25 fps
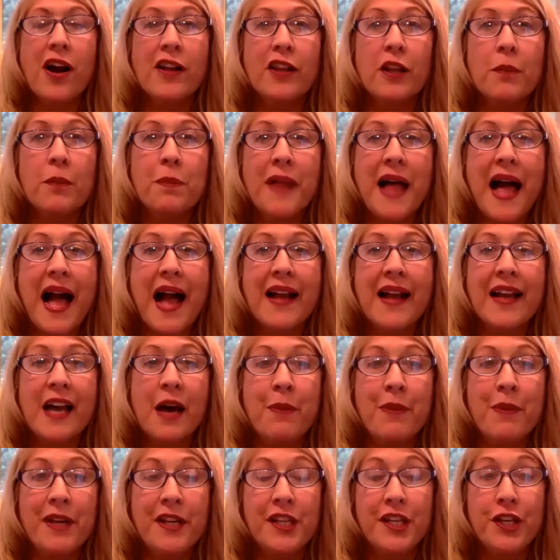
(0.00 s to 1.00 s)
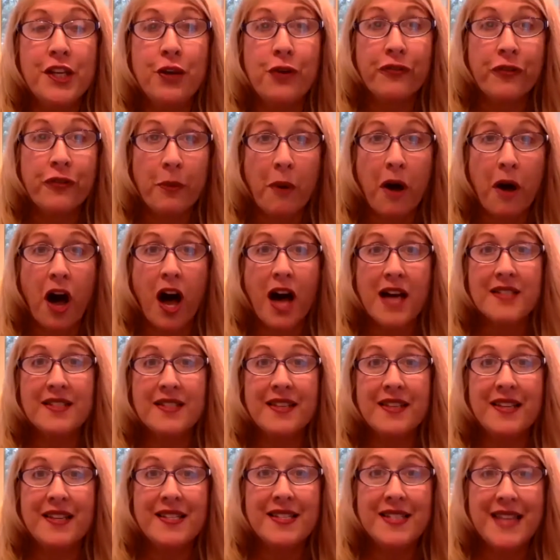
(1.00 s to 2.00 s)
Black coming to you from
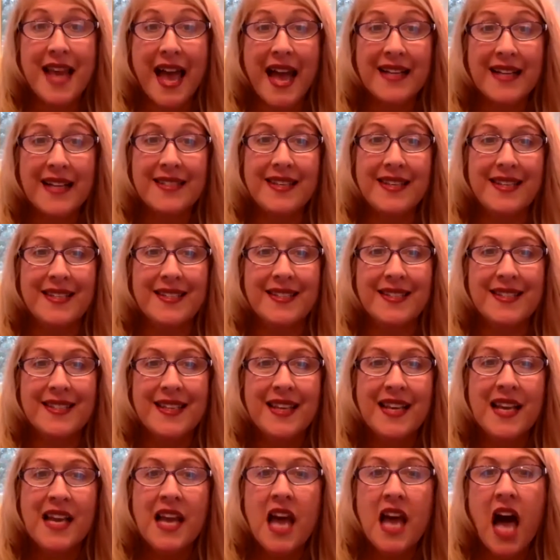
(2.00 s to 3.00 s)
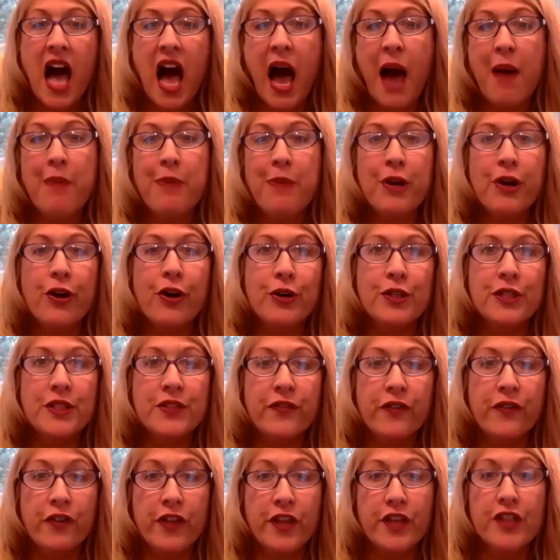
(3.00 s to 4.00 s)
Austin, Texas. I'm your host
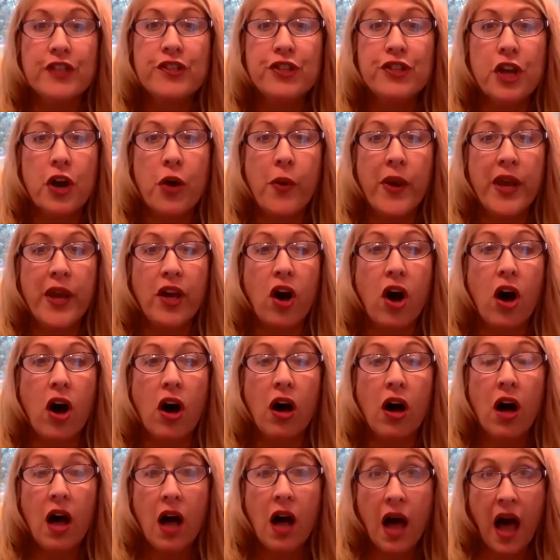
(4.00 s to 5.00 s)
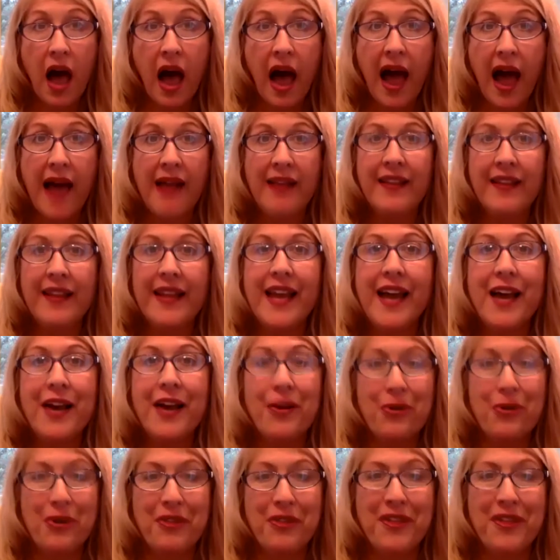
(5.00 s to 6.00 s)
for this show we call Highly
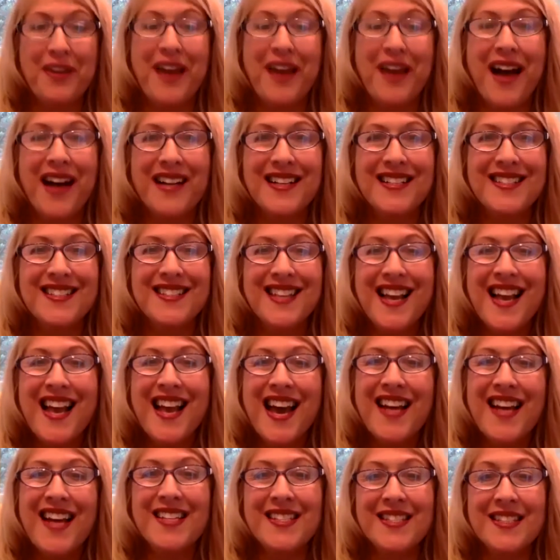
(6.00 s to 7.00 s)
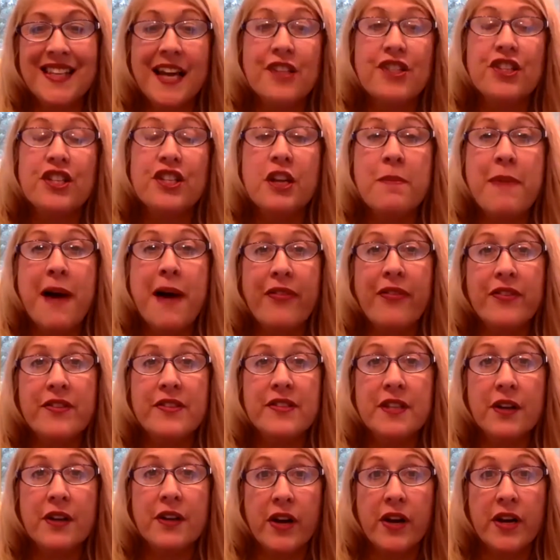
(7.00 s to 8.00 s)
Unorthodox, a discussion about the
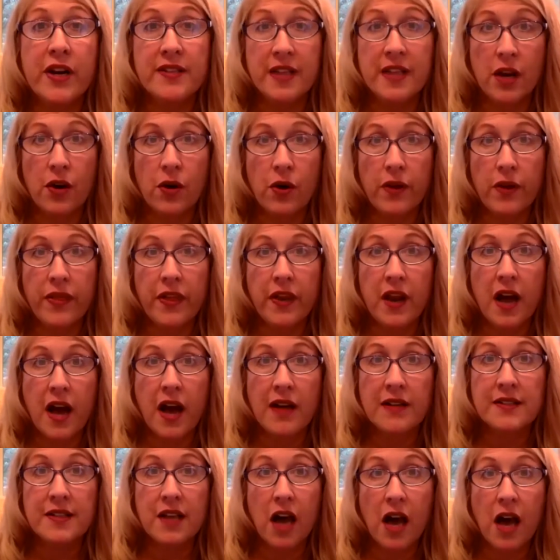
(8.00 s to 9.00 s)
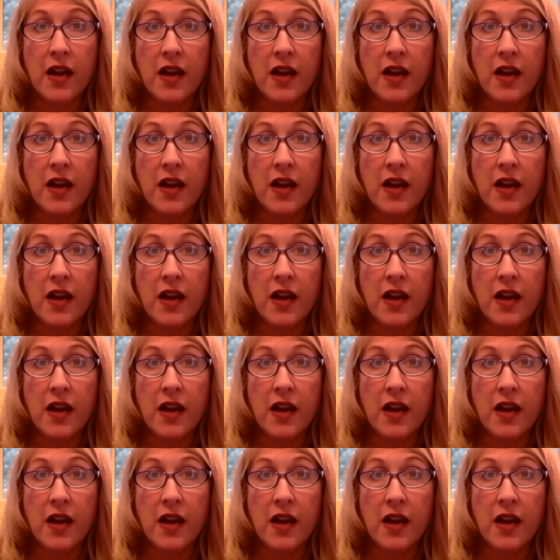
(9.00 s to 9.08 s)
series Unorthodox on